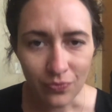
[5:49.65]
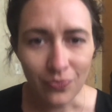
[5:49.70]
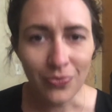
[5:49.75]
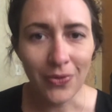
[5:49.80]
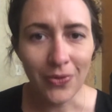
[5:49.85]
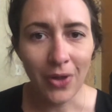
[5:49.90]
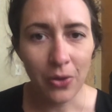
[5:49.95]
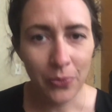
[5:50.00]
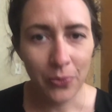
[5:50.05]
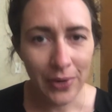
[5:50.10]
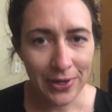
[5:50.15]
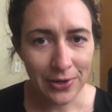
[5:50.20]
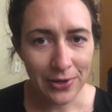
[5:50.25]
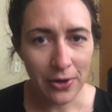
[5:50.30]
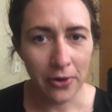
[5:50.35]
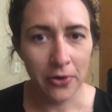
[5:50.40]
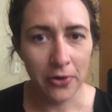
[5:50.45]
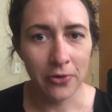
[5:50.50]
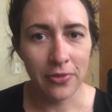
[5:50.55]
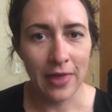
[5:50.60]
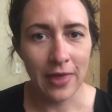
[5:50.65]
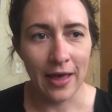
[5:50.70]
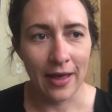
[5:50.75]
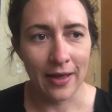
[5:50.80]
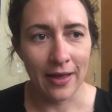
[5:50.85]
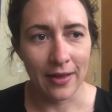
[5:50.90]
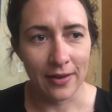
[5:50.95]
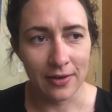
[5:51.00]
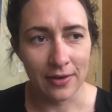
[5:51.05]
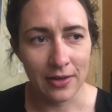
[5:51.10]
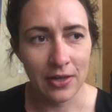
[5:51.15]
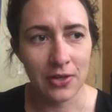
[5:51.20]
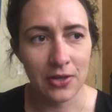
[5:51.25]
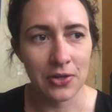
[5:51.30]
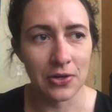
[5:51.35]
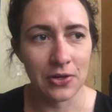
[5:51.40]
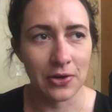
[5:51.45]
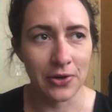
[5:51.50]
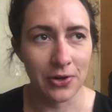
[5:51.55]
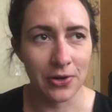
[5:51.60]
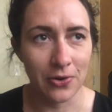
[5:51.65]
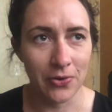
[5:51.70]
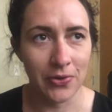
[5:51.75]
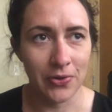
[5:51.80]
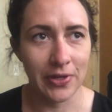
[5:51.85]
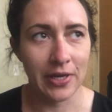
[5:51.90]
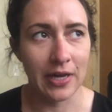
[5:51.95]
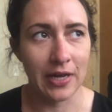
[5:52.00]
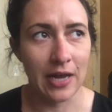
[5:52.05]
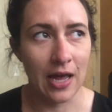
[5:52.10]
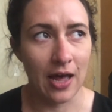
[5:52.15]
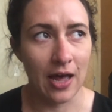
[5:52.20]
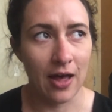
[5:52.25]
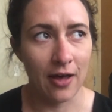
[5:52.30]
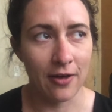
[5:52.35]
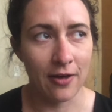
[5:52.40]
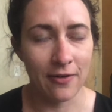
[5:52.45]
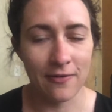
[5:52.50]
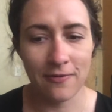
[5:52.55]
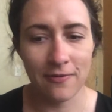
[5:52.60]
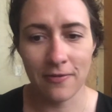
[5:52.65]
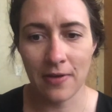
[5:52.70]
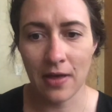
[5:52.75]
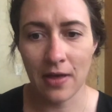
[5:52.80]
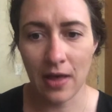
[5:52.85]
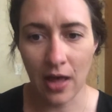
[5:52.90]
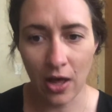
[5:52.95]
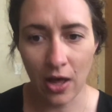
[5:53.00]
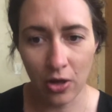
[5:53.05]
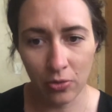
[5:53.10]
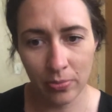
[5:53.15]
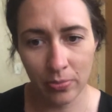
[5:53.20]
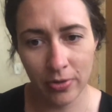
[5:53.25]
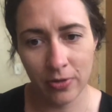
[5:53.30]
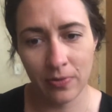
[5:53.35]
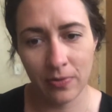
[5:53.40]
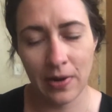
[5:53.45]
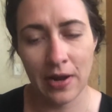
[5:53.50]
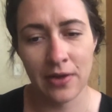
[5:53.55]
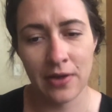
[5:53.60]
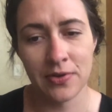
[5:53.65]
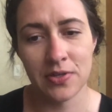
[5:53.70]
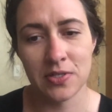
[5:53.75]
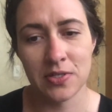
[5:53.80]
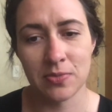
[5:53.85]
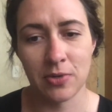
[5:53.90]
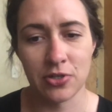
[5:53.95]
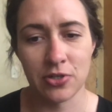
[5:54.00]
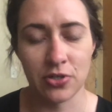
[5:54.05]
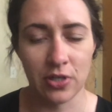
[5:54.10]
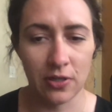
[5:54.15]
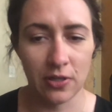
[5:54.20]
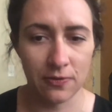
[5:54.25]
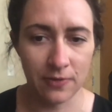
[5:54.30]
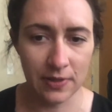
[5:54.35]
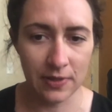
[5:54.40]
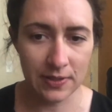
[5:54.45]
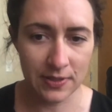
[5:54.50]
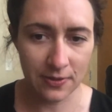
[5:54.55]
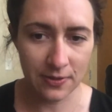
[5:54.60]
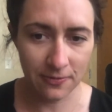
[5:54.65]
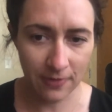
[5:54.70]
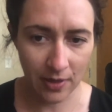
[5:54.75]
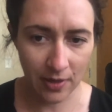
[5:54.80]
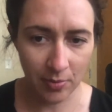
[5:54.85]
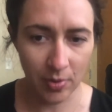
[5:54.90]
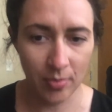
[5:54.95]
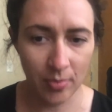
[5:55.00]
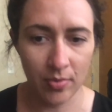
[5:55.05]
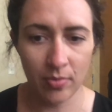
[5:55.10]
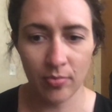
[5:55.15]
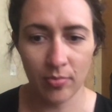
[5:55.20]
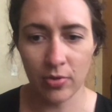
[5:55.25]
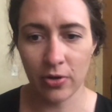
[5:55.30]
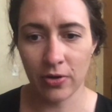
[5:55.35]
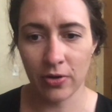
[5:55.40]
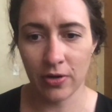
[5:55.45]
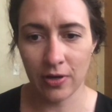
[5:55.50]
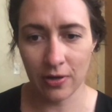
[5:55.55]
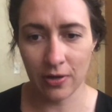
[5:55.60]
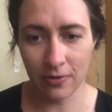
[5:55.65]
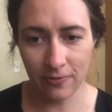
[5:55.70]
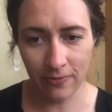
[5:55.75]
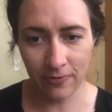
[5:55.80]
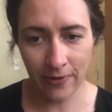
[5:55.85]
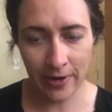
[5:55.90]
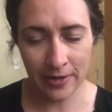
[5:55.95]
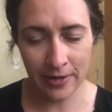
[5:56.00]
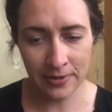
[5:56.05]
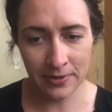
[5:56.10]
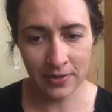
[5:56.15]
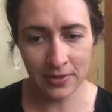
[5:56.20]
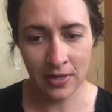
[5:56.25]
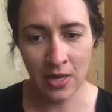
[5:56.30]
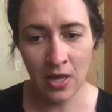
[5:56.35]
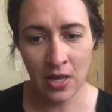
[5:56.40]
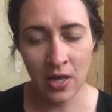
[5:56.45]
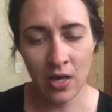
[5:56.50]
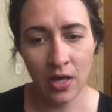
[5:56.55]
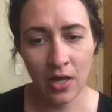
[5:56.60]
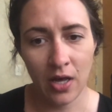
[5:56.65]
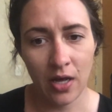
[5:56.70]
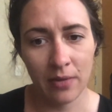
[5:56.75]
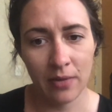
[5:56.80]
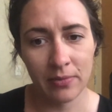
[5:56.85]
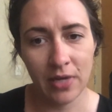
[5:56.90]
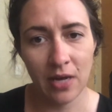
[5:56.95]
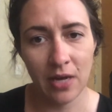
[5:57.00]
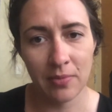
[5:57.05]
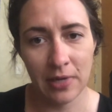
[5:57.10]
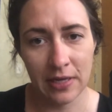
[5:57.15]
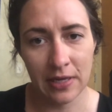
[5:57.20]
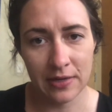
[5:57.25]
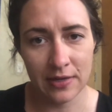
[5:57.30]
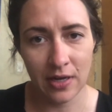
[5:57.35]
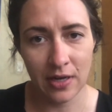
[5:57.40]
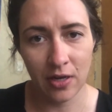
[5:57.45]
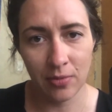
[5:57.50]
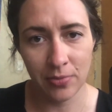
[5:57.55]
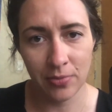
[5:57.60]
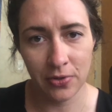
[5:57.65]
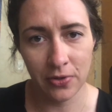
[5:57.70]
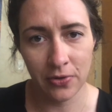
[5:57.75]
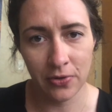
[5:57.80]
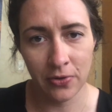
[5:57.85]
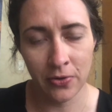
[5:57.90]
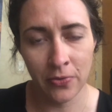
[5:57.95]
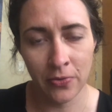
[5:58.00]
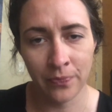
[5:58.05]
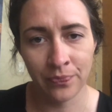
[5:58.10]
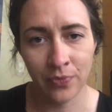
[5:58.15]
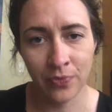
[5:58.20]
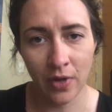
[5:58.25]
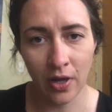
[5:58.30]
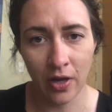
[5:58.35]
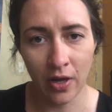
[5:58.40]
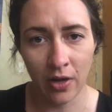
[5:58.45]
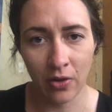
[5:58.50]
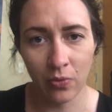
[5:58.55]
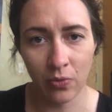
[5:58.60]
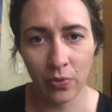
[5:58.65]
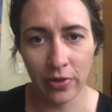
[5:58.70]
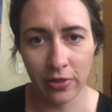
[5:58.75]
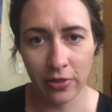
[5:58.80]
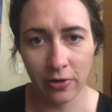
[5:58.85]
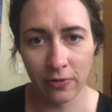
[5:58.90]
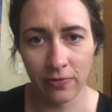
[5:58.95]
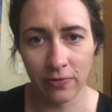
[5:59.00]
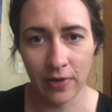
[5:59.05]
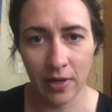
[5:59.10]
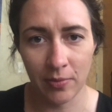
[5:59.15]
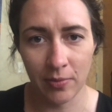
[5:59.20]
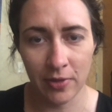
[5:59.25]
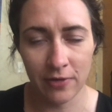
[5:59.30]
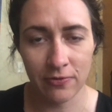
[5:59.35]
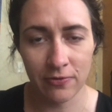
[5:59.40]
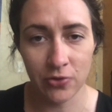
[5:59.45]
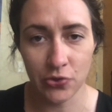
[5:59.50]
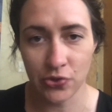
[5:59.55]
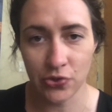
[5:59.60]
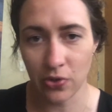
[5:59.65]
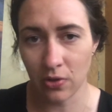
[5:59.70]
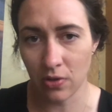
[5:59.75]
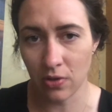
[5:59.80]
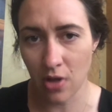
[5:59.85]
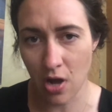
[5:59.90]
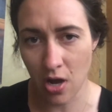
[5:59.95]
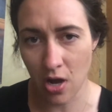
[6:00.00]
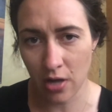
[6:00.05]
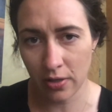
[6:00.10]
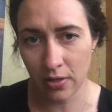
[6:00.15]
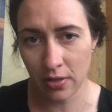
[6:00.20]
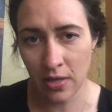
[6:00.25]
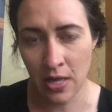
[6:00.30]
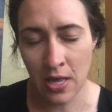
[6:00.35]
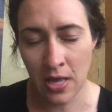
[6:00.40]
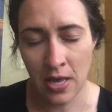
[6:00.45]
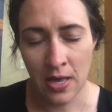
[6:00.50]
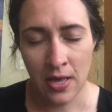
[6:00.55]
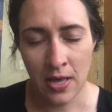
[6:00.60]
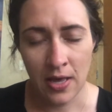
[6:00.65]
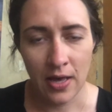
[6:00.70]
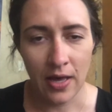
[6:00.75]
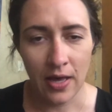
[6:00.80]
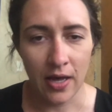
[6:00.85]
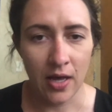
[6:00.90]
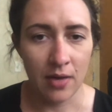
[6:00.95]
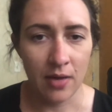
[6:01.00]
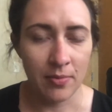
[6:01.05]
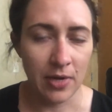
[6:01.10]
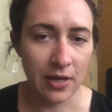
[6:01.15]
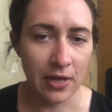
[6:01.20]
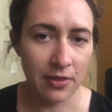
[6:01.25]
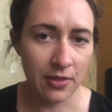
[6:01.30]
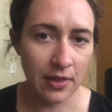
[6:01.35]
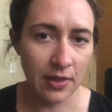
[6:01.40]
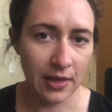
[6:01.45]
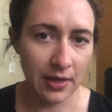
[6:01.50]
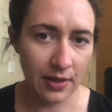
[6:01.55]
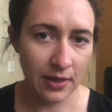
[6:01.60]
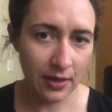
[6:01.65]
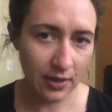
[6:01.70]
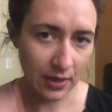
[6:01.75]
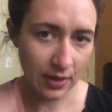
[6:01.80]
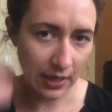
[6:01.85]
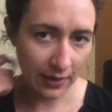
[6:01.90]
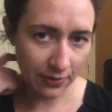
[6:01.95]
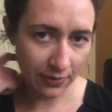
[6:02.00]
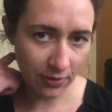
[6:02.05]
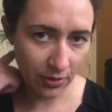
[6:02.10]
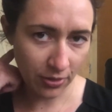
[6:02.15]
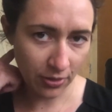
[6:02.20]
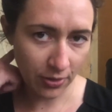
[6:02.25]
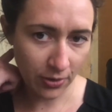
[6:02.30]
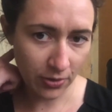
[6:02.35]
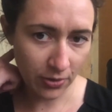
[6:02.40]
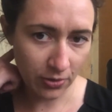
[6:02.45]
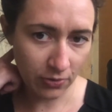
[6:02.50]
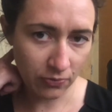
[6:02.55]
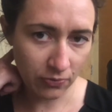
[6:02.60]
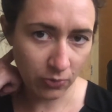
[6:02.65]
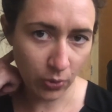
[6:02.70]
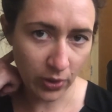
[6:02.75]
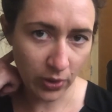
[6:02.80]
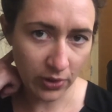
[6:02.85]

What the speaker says: We know that, you're only going to have help around, especially if it's a family member or friend coming in to help you with your family for so long. I think at the 3rd or 4th